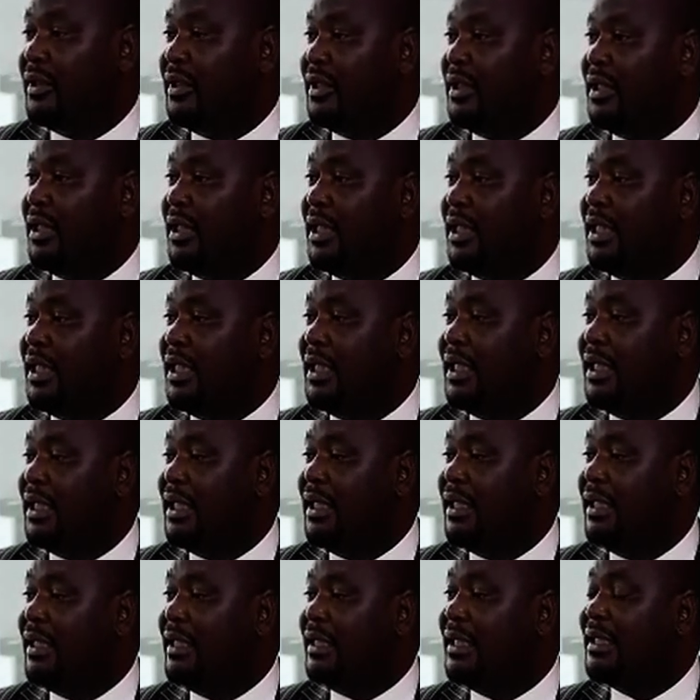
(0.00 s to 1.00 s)

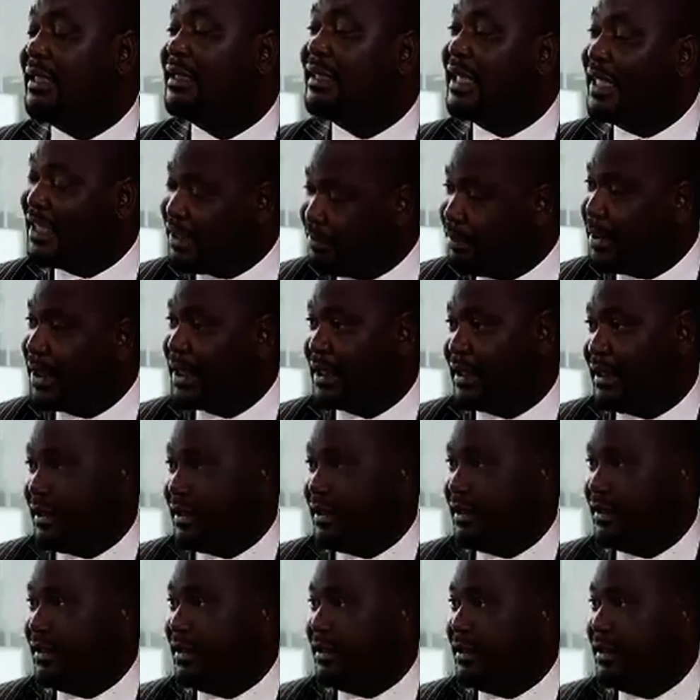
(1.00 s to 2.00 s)
the suspect
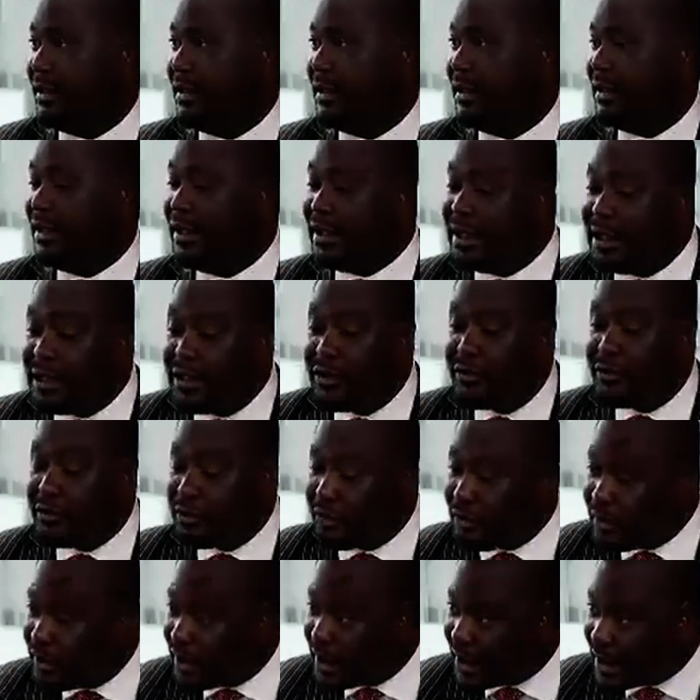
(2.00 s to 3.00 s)
into
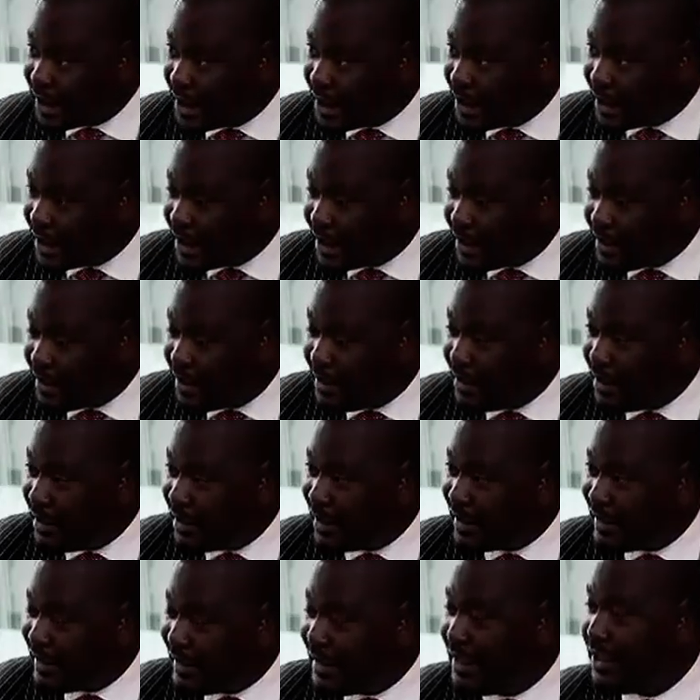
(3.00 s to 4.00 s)
the
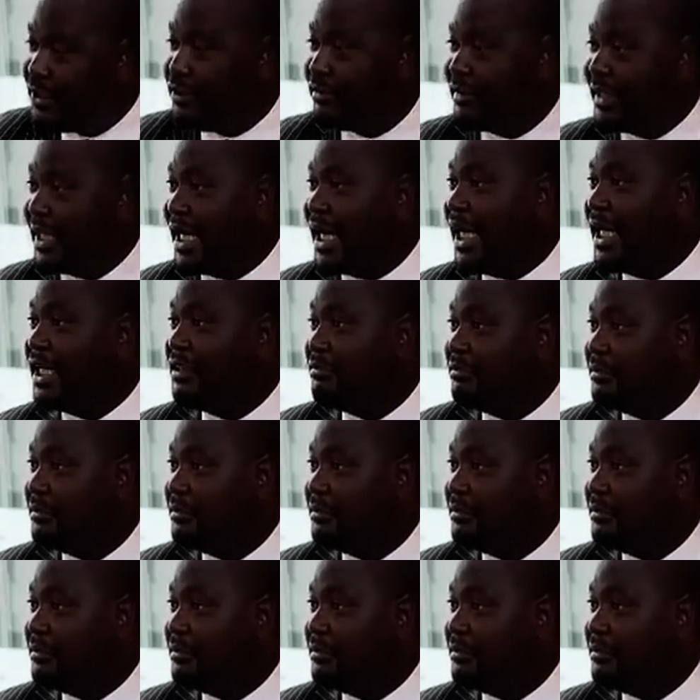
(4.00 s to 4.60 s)
scene of crime.